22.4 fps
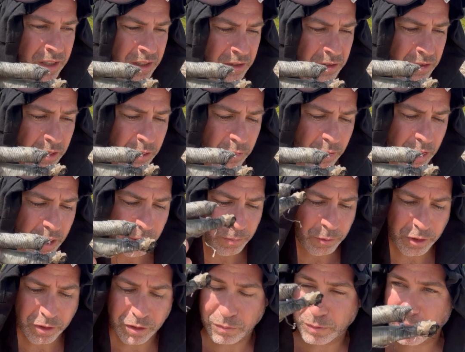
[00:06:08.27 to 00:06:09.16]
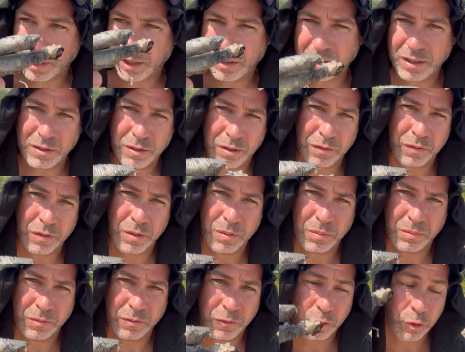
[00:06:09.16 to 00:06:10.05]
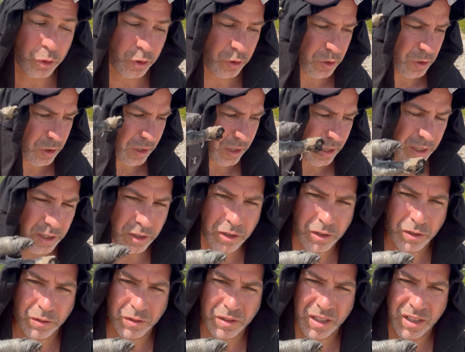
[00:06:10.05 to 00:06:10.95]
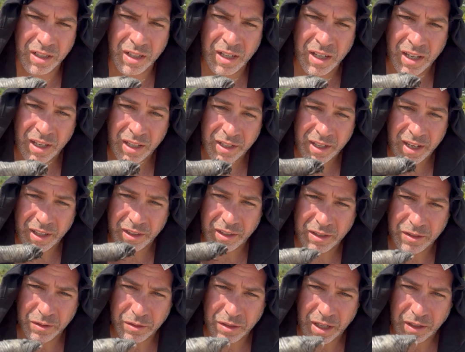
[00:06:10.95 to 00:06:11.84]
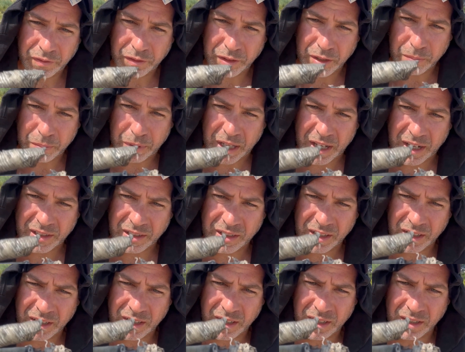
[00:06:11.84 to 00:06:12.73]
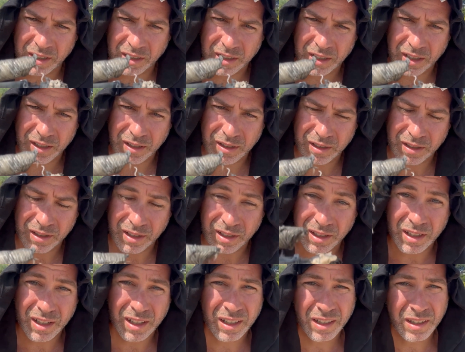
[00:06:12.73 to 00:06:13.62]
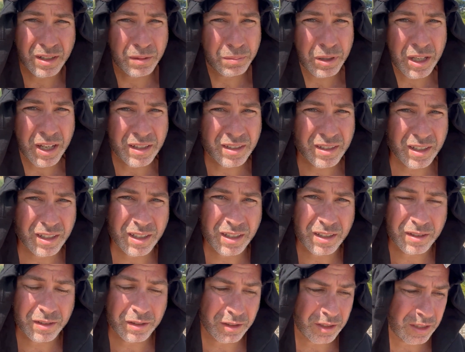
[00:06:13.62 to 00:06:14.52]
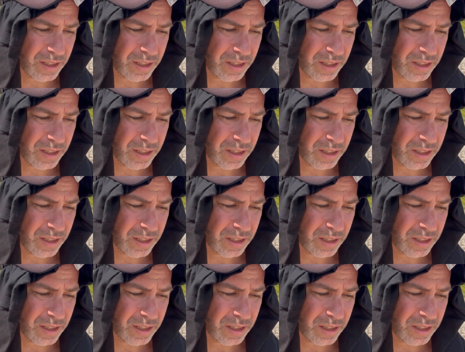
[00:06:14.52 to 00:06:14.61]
So I'm assuming that these are from 4th of July shows. And yeah, these are definitely plasticky, and anything plasticky is good